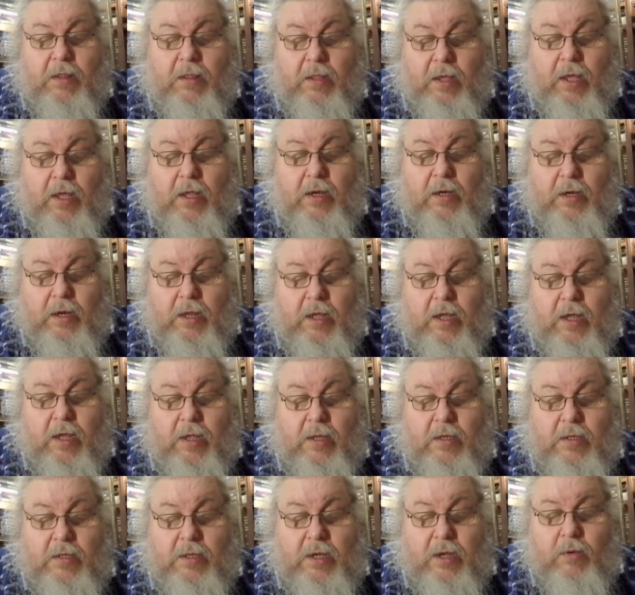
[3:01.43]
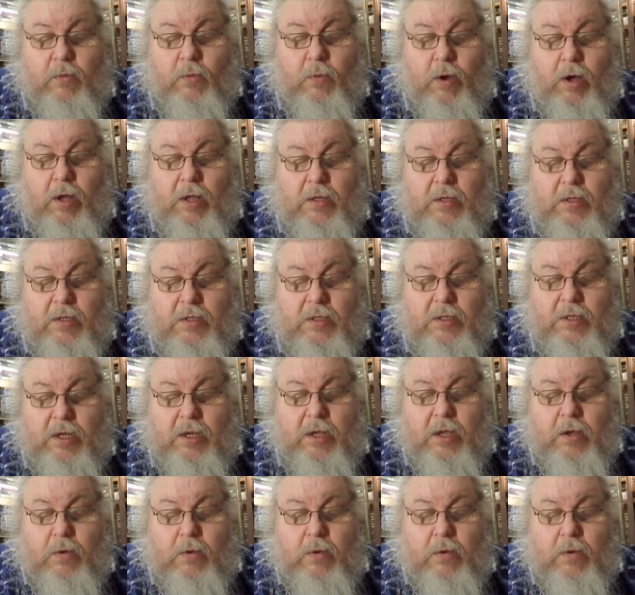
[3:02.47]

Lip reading: then as I was